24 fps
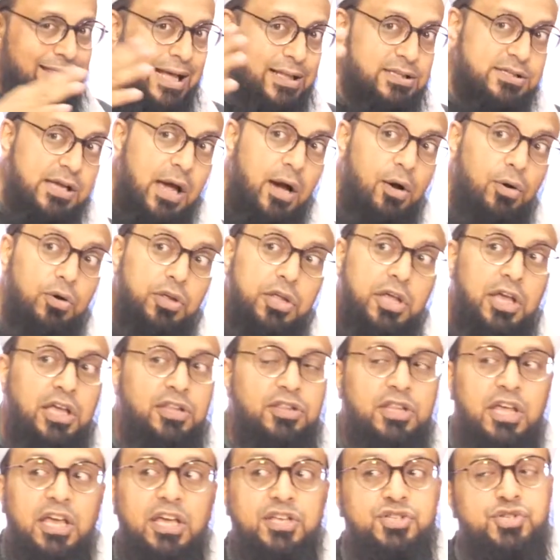that's how,
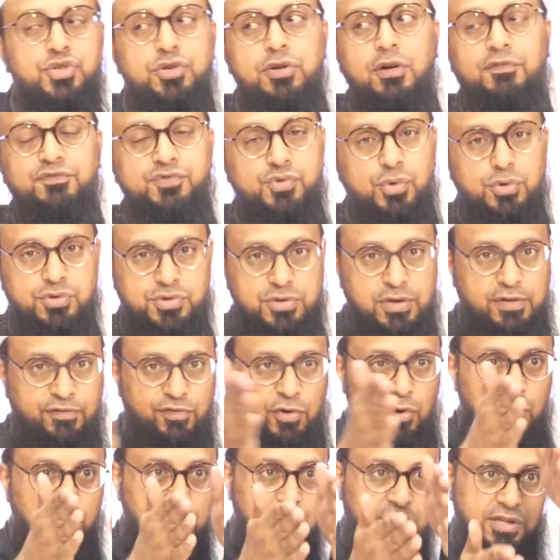in the history of sorcery, if
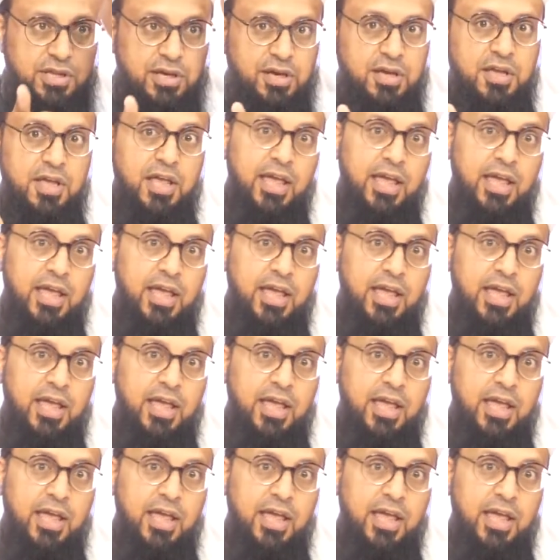you look at the